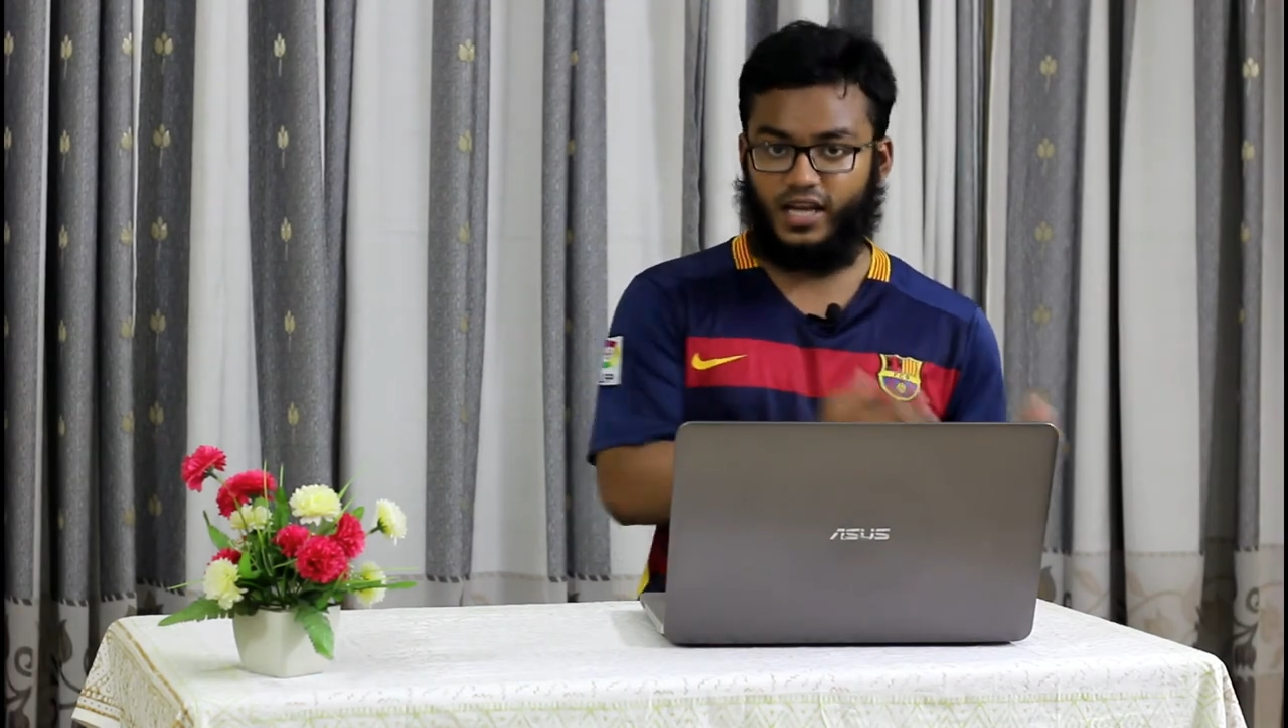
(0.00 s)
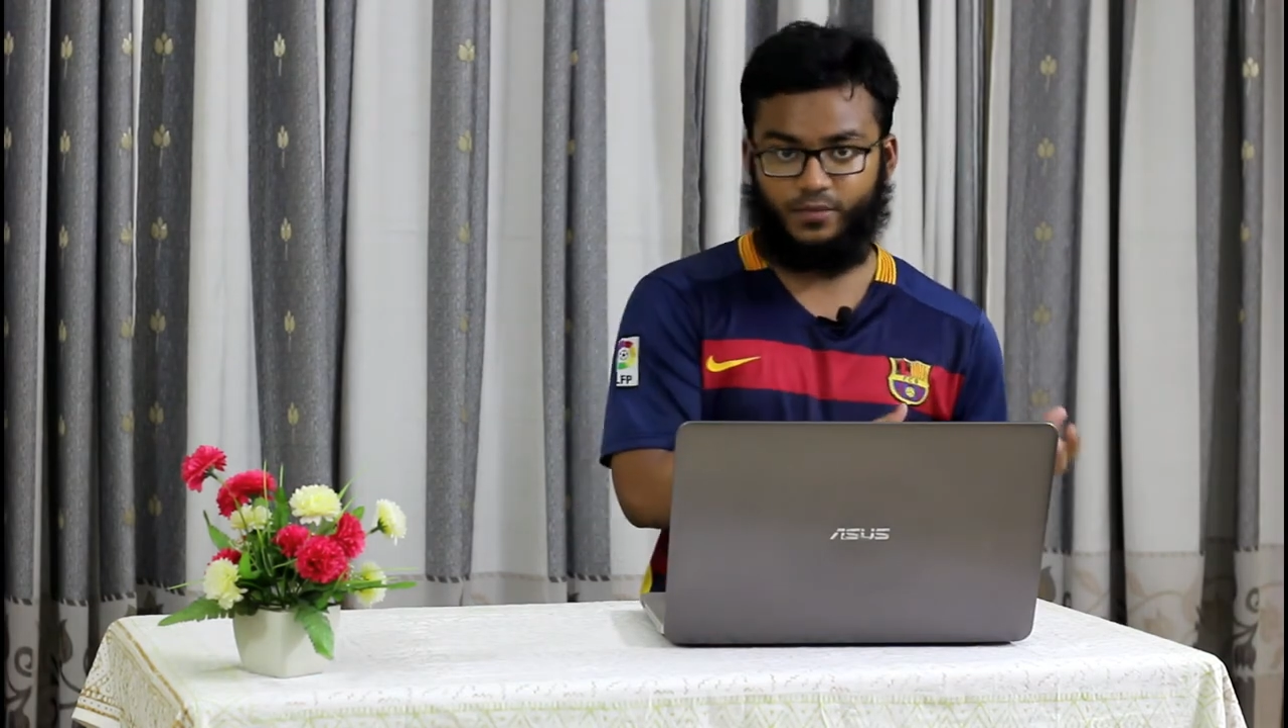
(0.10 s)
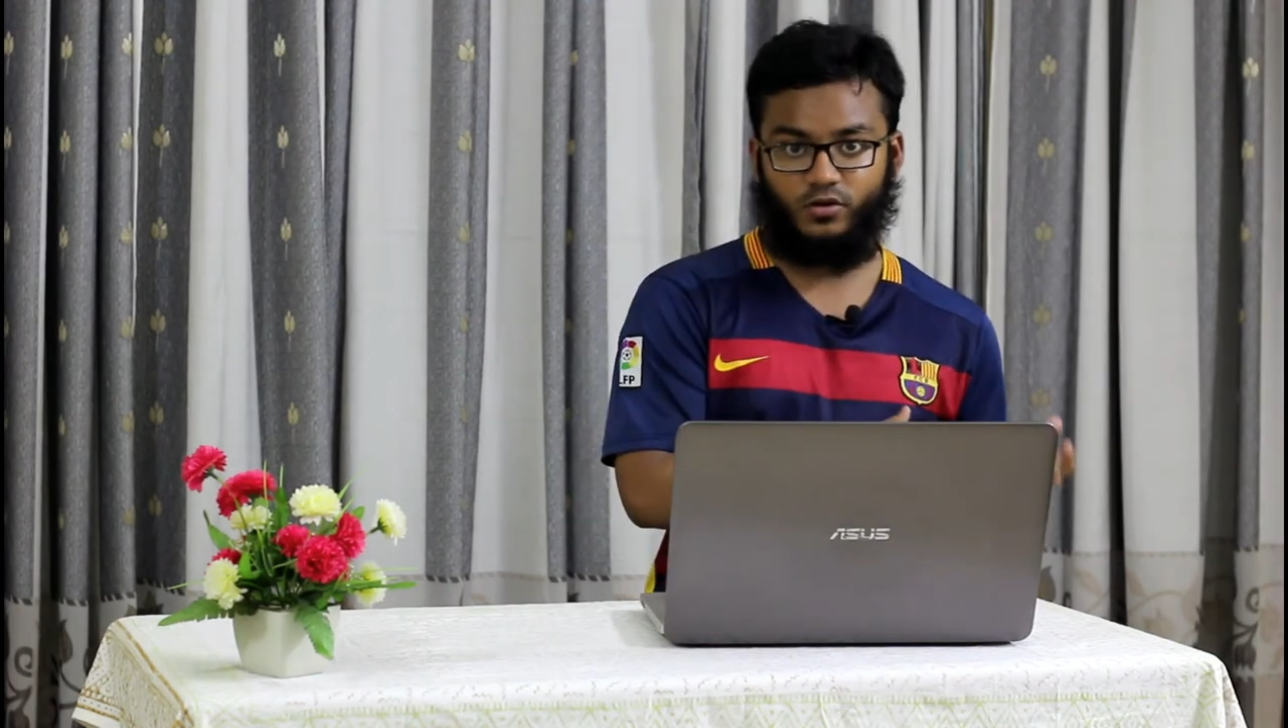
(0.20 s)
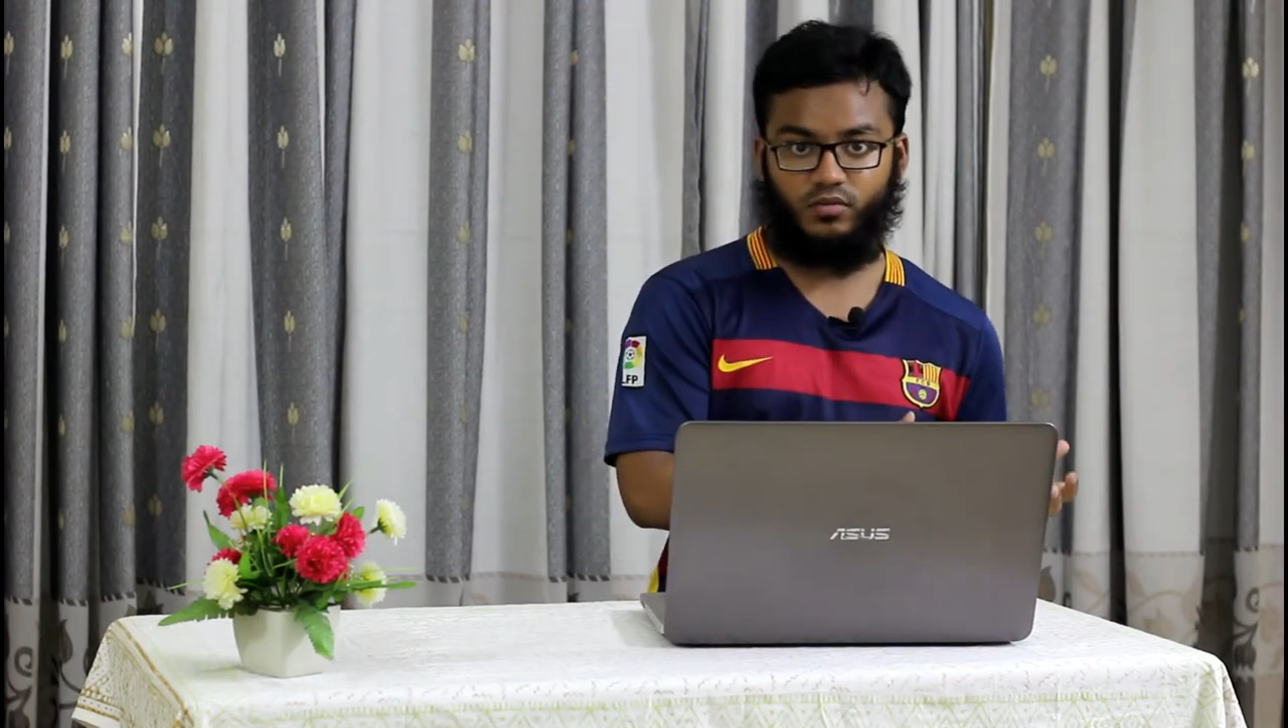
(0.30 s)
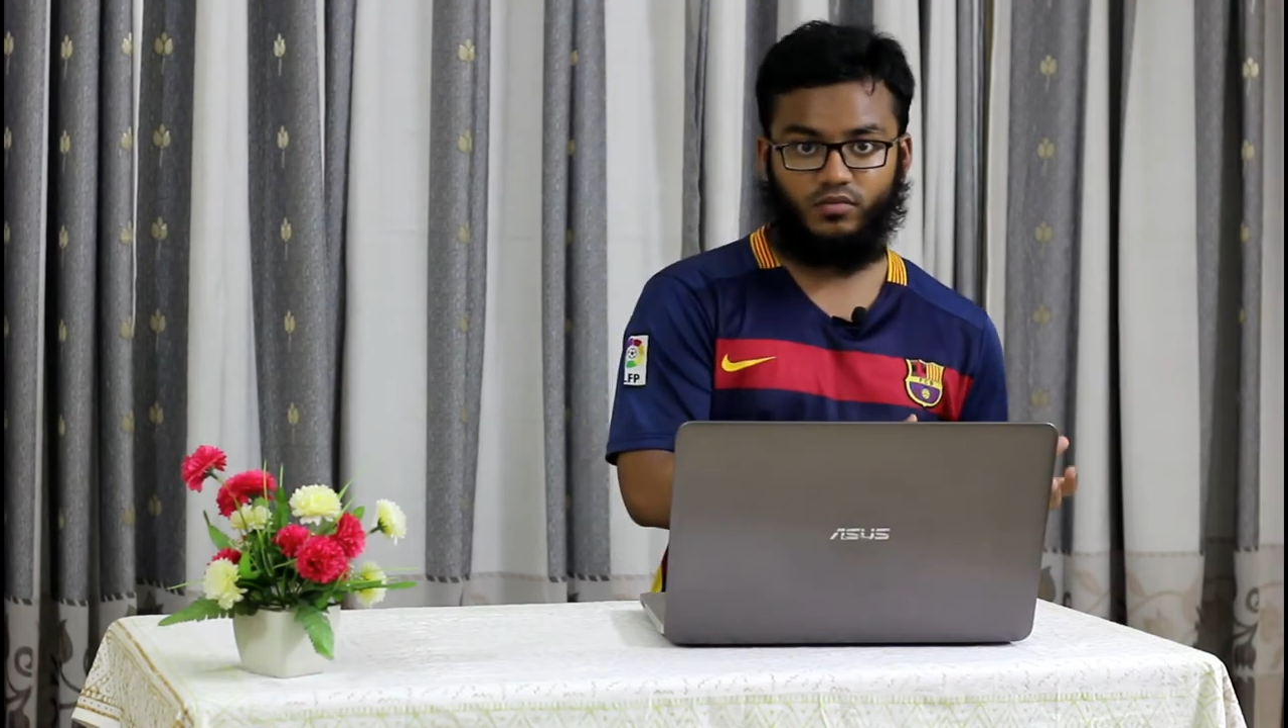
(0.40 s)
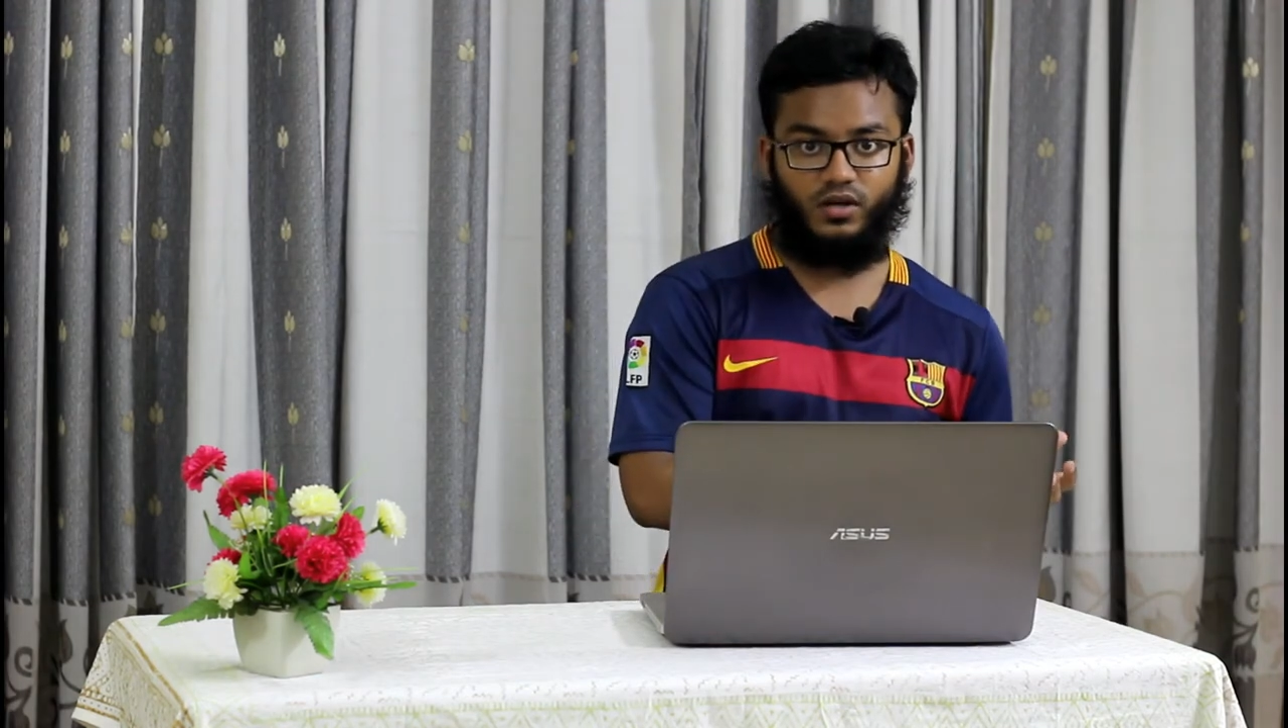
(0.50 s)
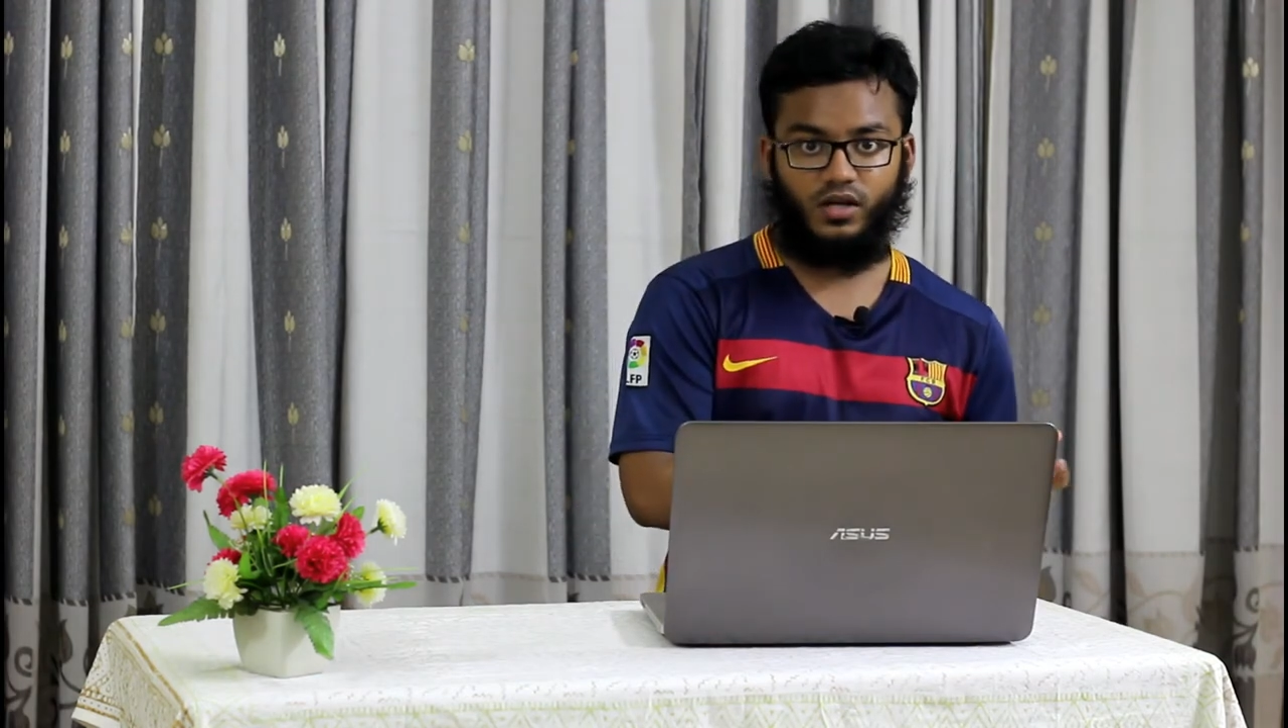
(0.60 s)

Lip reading: a laptop.